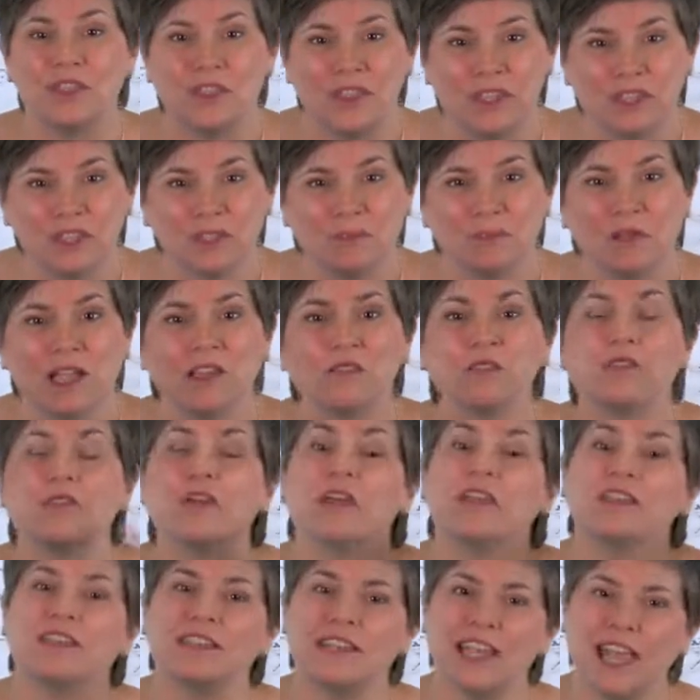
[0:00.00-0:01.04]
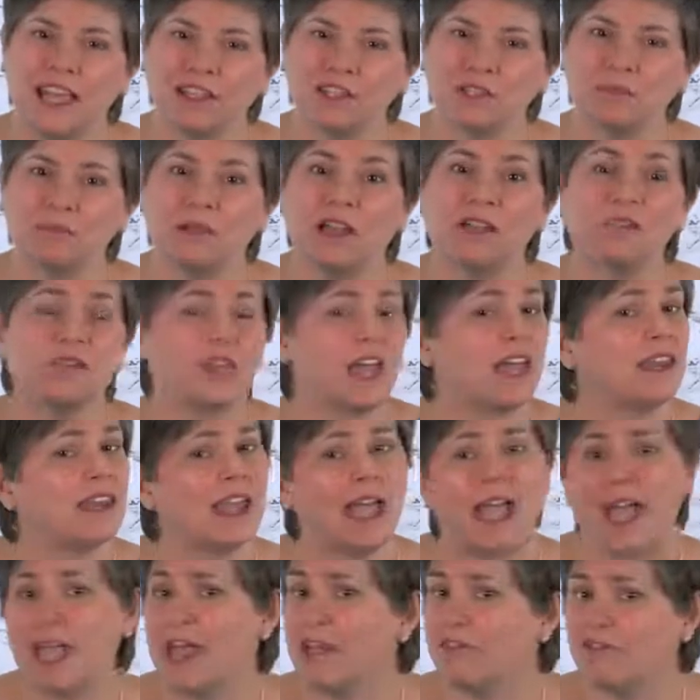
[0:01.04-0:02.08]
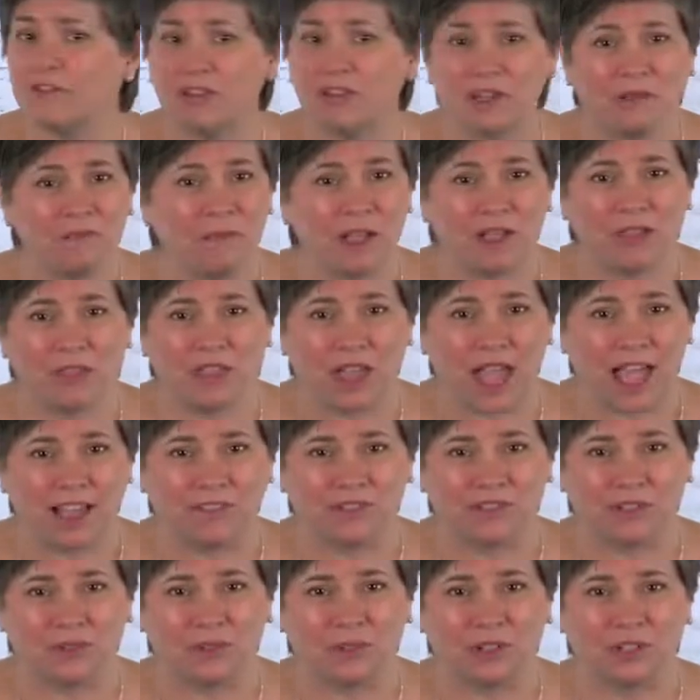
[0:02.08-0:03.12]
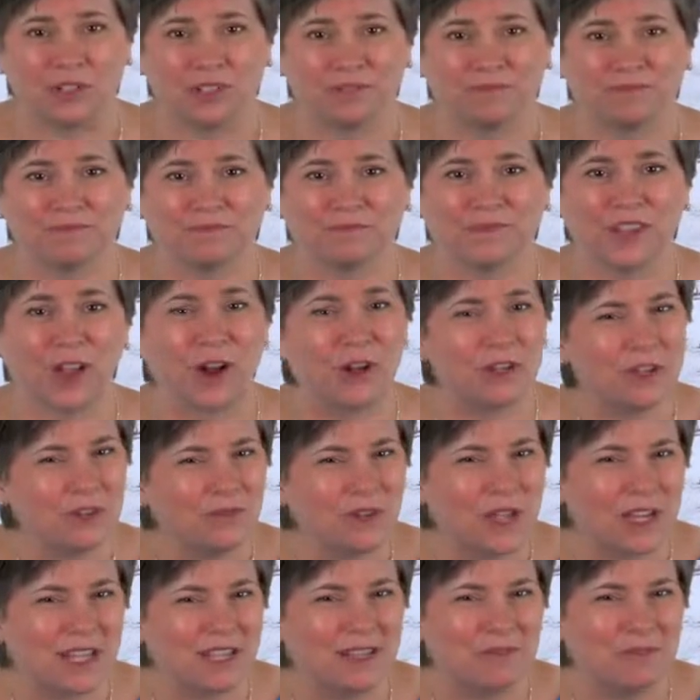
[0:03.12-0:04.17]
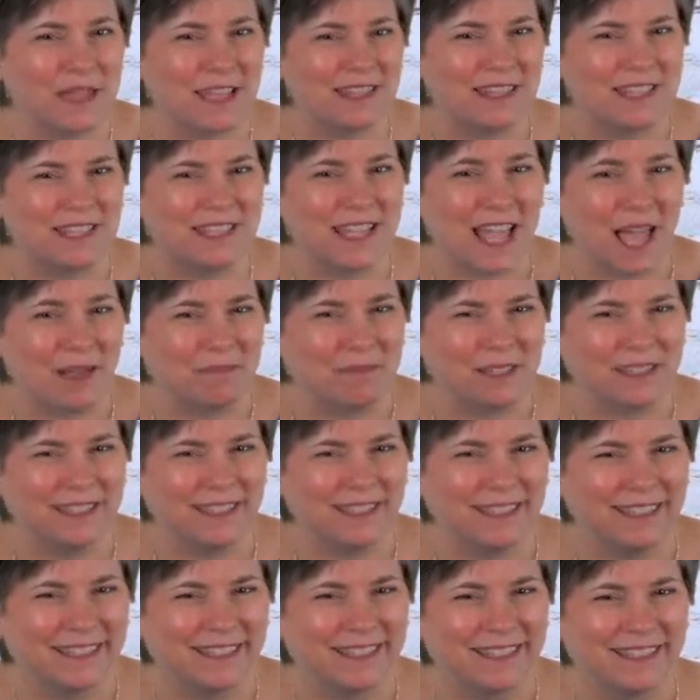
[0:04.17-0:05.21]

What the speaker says: this month, next month, and every month afterward. Are you ready to make this happen?